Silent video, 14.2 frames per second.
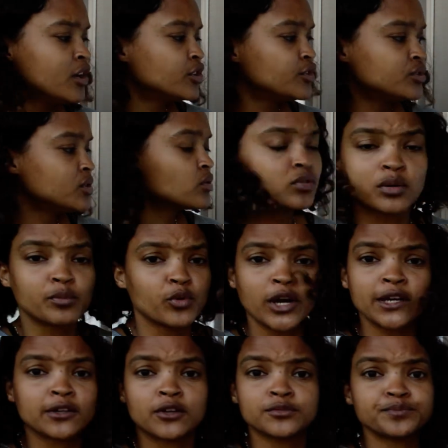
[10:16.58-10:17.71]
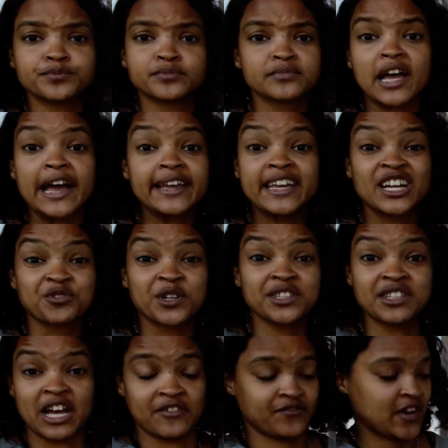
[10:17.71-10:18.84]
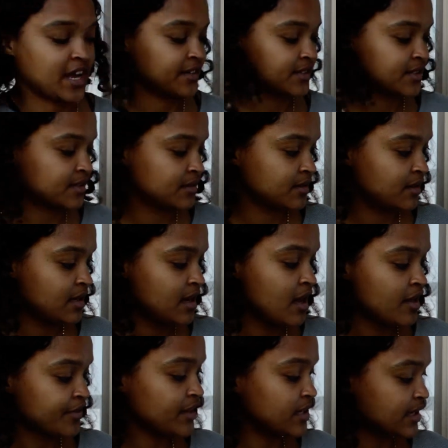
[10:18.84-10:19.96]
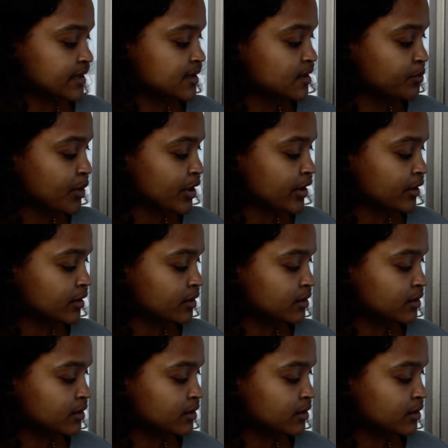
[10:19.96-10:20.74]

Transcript: Yo no puedo, I can't run that fast. They asked the bird.